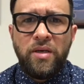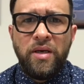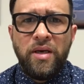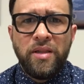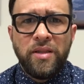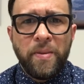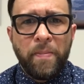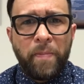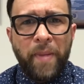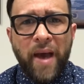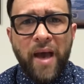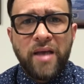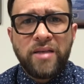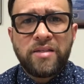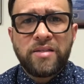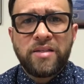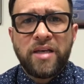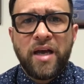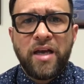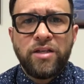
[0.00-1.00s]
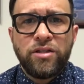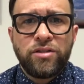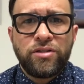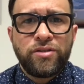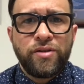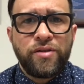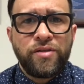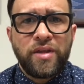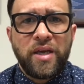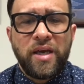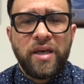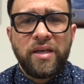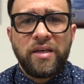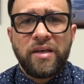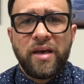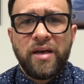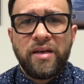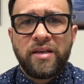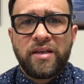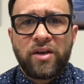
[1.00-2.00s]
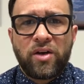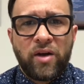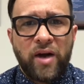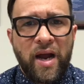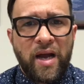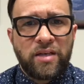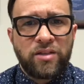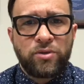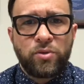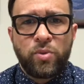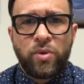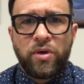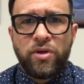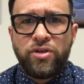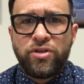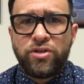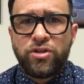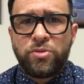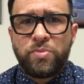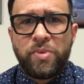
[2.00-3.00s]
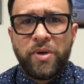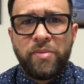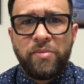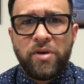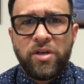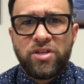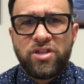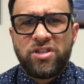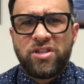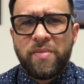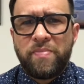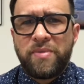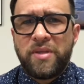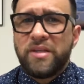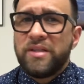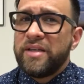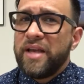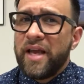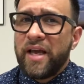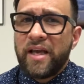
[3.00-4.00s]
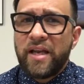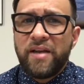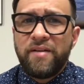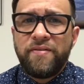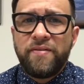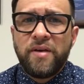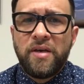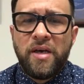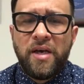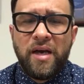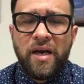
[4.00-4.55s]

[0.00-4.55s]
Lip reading: In the past, I used to think cracks were just pretty much something negative.